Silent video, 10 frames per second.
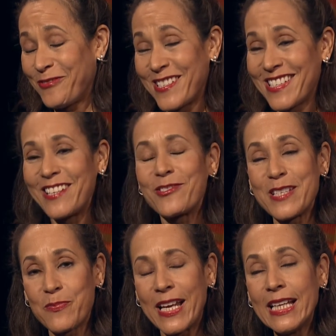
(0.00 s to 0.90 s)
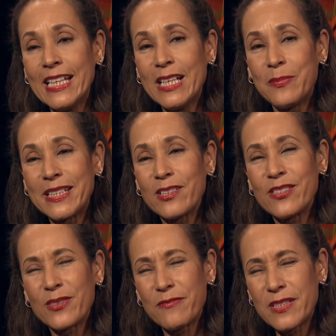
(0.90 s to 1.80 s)
for centuries, but, but there are
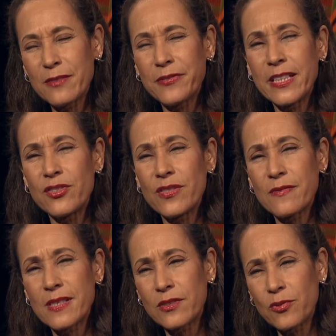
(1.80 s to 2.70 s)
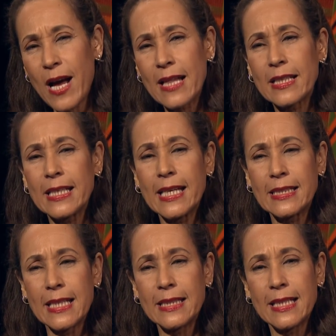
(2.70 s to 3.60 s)
sort of different issues of sexuality
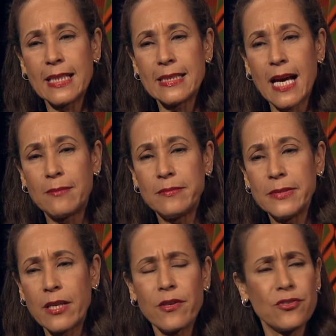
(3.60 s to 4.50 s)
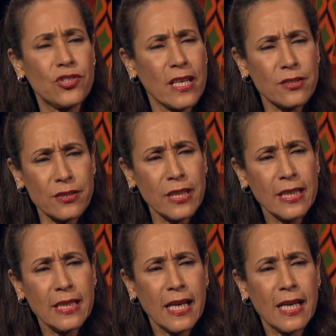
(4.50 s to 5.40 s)
and, and, and um, you know, their gender
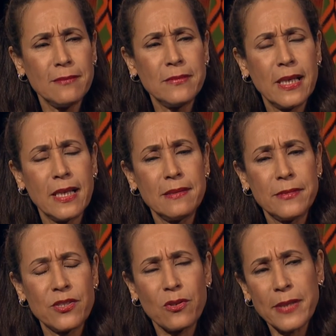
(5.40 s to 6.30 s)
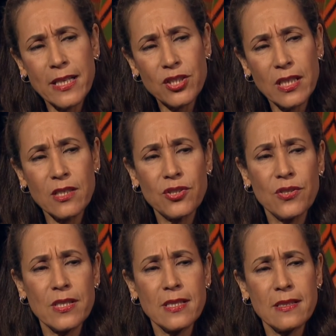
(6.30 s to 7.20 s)
um, uh, discrimination
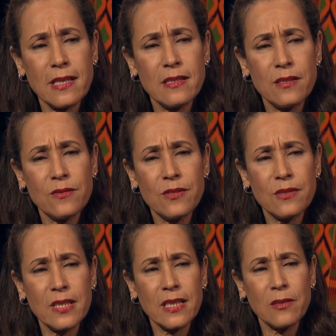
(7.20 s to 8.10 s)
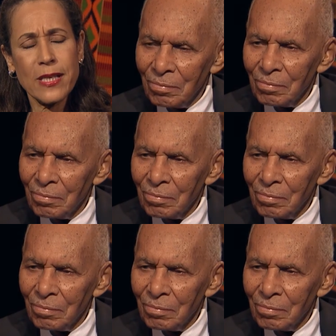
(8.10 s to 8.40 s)
issues that, that students are dealing with.